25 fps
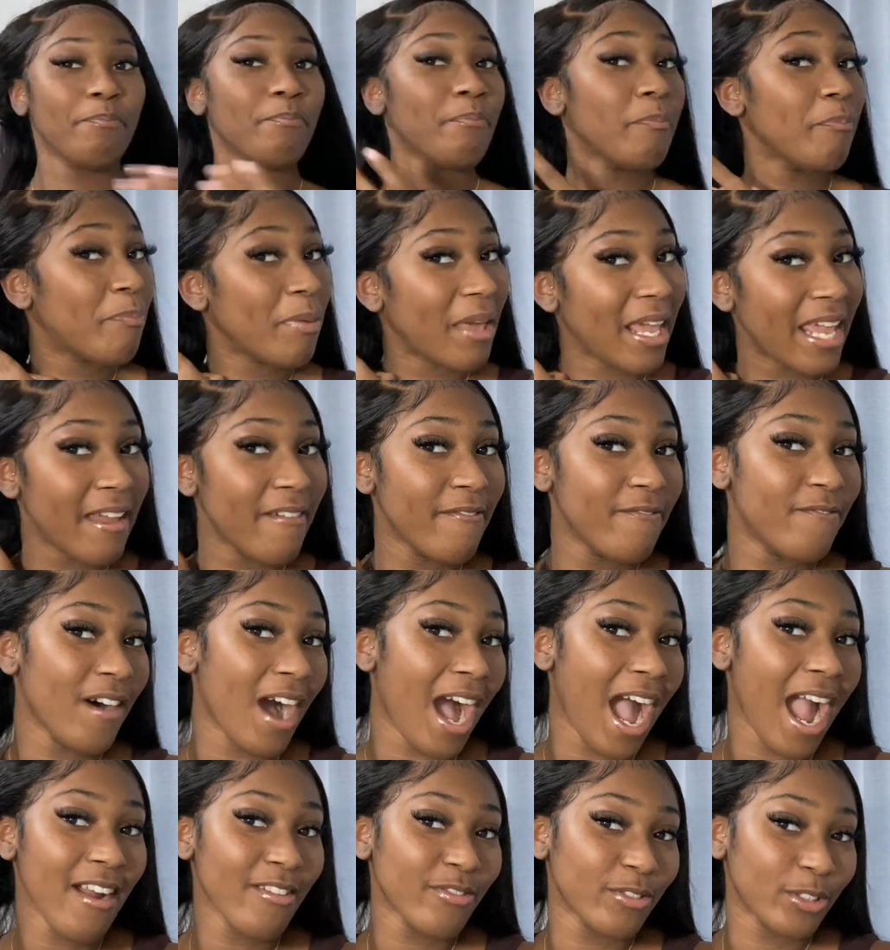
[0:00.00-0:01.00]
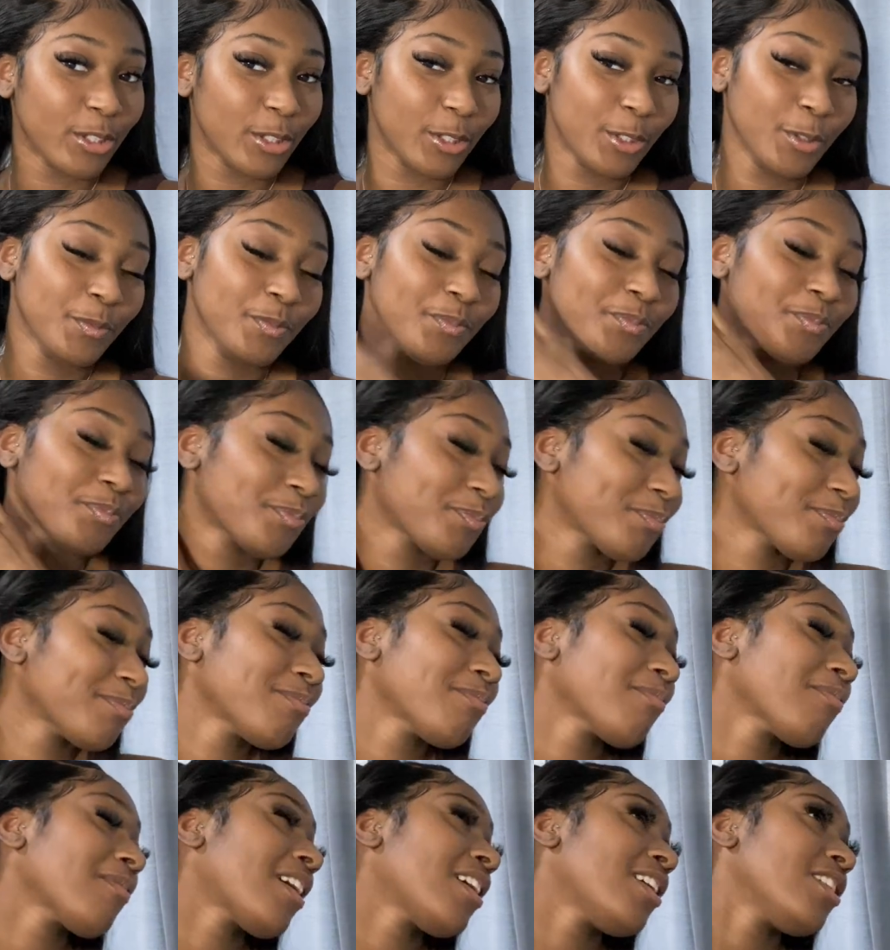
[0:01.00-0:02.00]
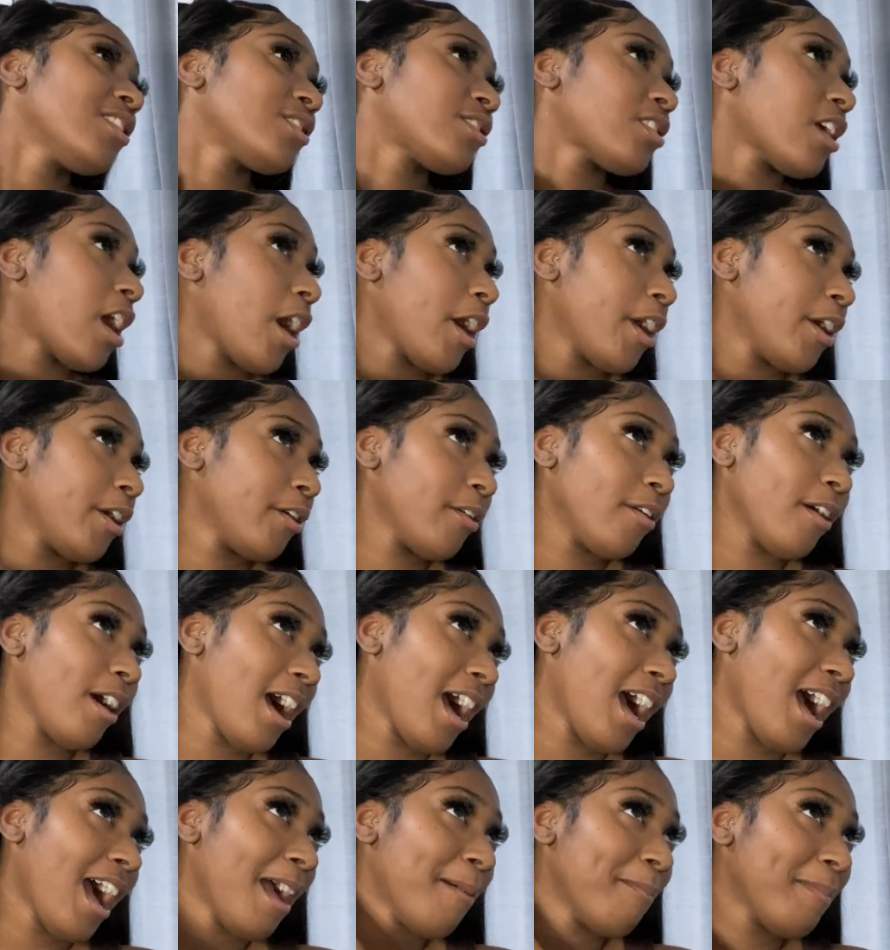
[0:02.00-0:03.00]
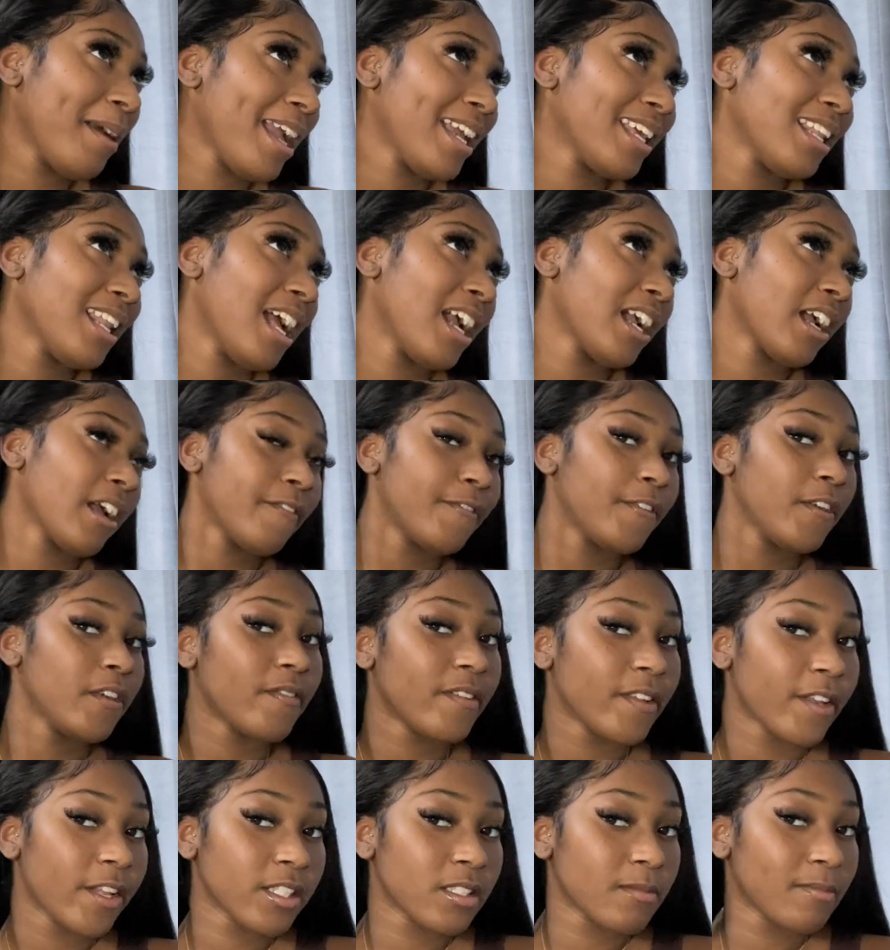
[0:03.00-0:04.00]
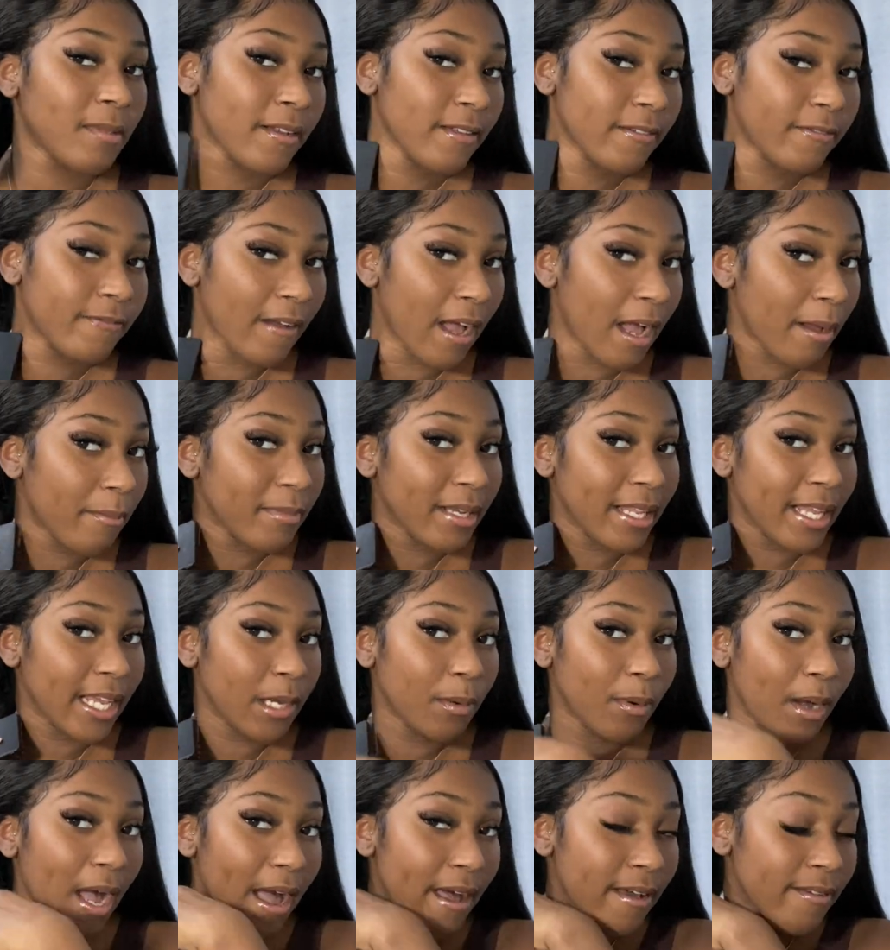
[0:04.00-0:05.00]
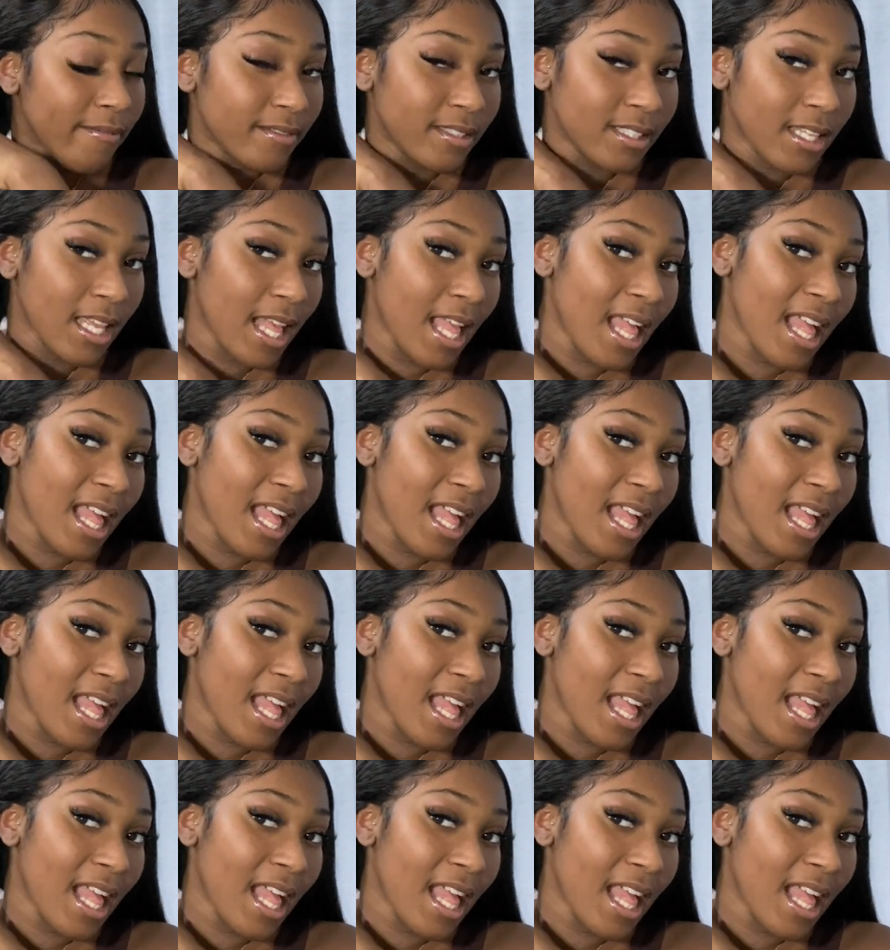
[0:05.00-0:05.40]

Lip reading: being viral. So I made like a few videos of my family, whatevs.